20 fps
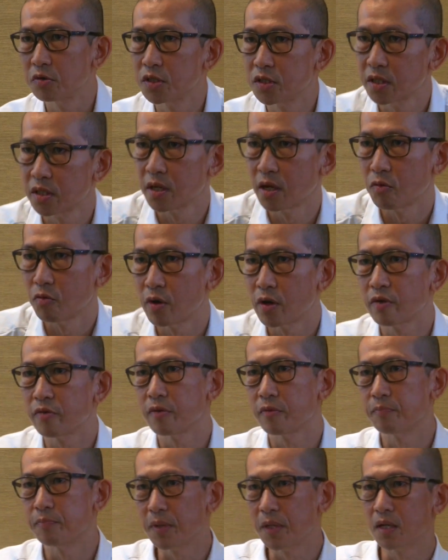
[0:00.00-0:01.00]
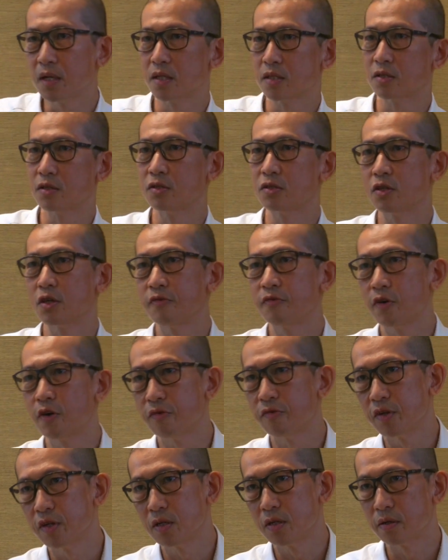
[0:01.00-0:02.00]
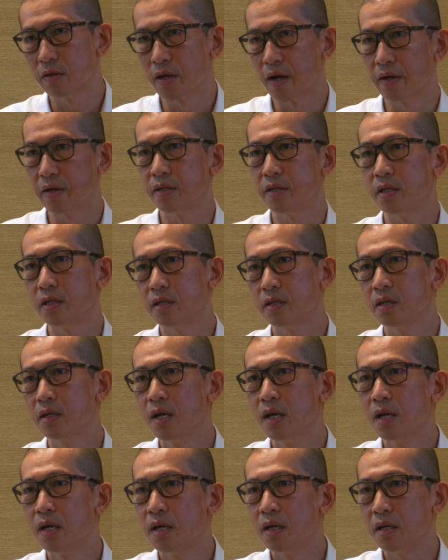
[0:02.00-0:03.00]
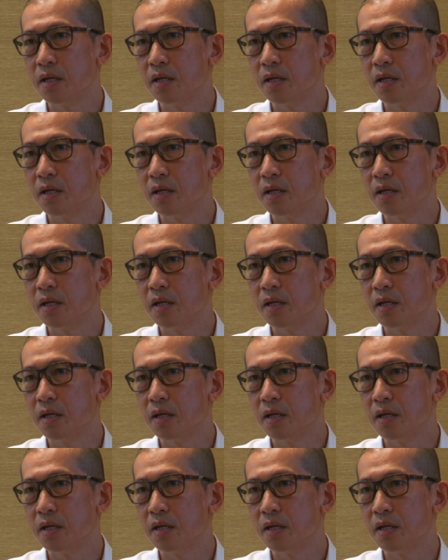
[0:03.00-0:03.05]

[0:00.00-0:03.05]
I would say that one of the big lessons of COVID-19